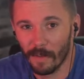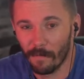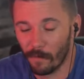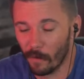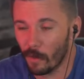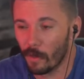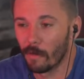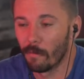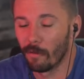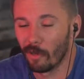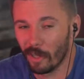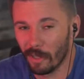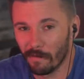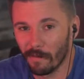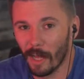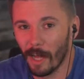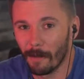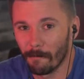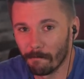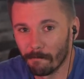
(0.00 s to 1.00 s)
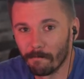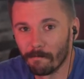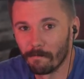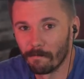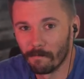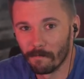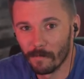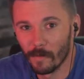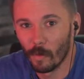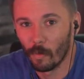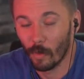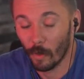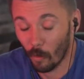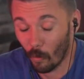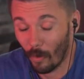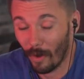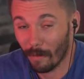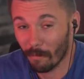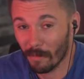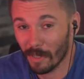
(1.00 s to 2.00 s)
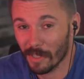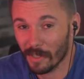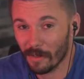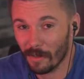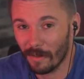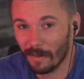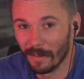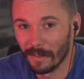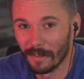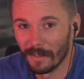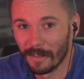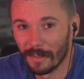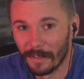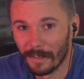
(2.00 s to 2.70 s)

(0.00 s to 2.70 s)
For you to believe that. With one missile?